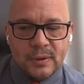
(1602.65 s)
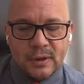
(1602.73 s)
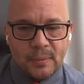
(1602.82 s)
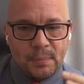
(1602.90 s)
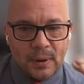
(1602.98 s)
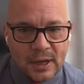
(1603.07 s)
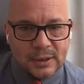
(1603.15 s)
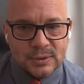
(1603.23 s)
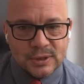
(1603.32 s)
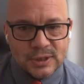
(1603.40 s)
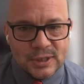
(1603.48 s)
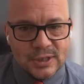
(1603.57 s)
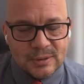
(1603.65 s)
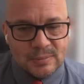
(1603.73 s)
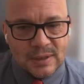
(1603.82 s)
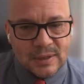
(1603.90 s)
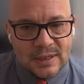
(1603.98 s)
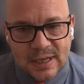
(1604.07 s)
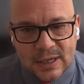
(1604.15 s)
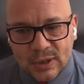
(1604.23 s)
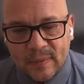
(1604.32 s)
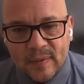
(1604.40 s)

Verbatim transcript: the political system, et cetera.